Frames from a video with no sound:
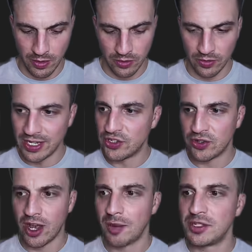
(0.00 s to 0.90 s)
So each
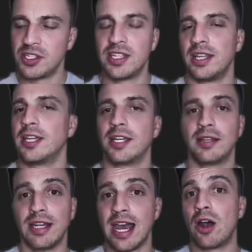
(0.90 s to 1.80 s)
time I'm just telling
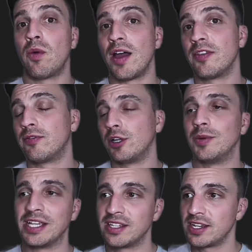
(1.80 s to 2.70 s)
it, now write the
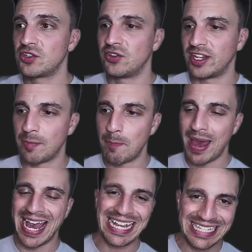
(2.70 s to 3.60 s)
following sections, and I'm
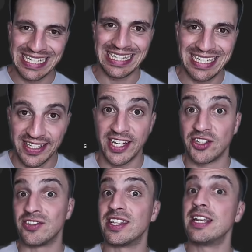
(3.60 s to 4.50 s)
pasting the
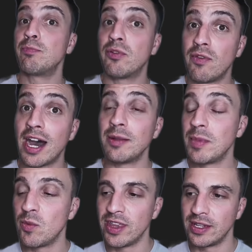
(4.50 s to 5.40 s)
sections that it provided
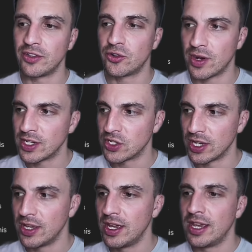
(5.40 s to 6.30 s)
me within the
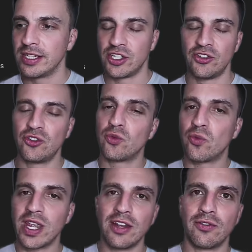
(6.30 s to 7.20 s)
structure, just to
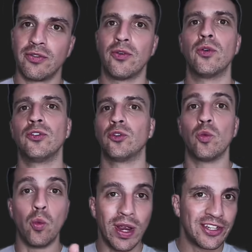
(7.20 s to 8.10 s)
reinforce
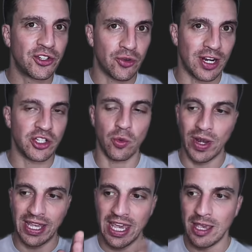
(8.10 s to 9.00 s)
which structure
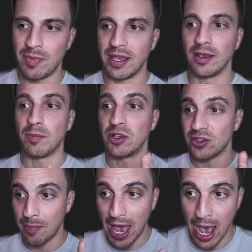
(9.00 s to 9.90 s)
we're keeping, because
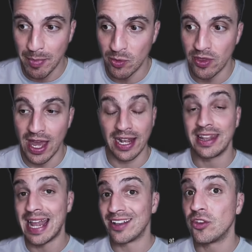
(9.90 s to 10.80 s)
I'm happy with that and
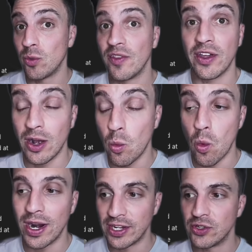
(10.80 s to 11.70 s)
that's the one that I
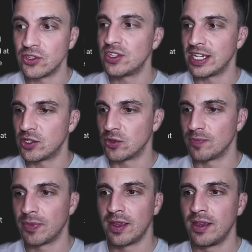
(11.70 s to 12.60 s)
want it to stick to.
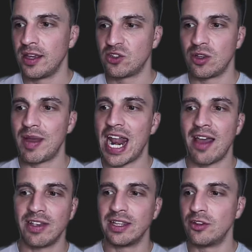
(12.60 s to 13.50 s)
It's all about
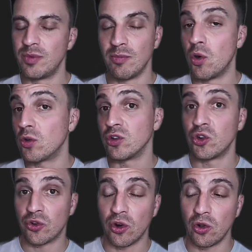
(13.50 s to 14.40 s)
having a little bit more
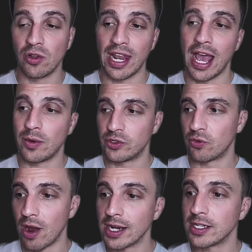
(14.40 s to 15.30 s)
control on how it's
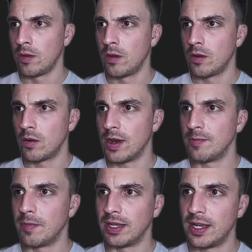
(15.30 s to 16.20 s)
writing. Great,
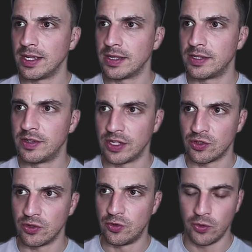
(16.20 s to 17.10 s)
I like
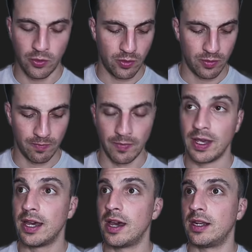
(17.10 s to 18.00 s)
section 2
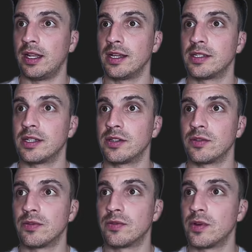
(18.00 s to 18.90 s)
and I like
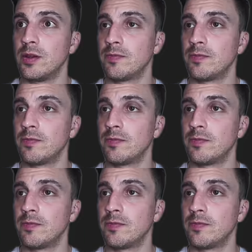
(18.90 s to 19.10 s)
section 3.